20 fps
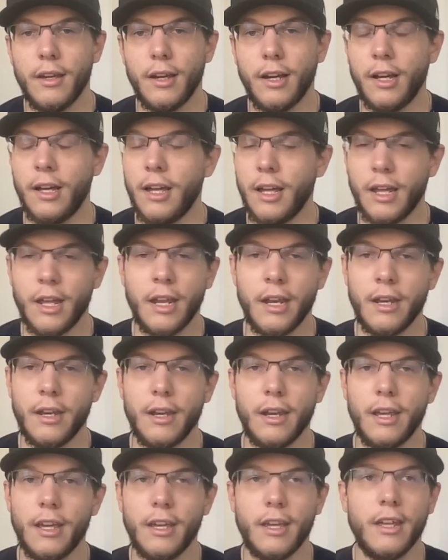
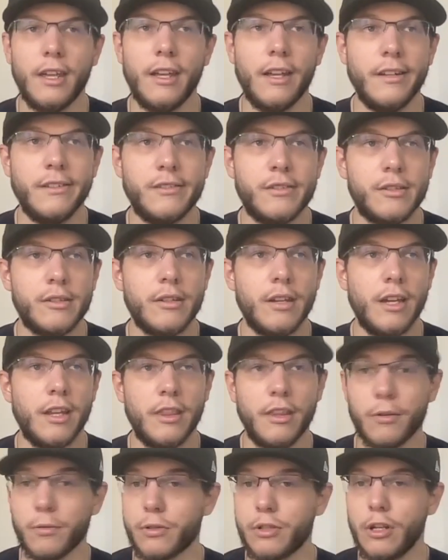And
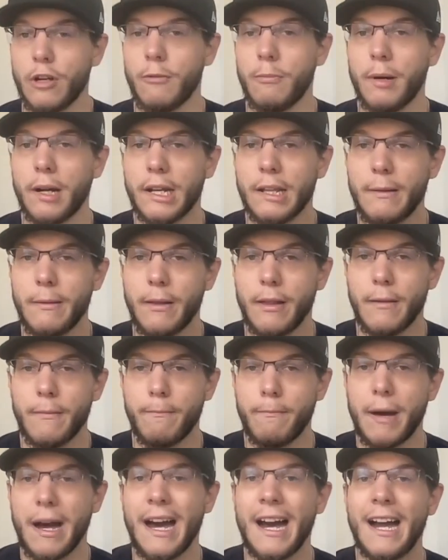there was nobody
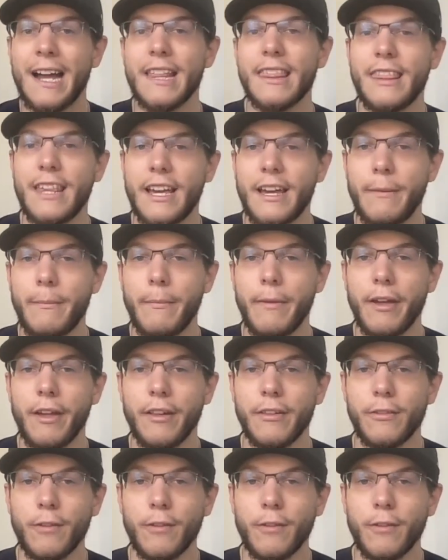behind them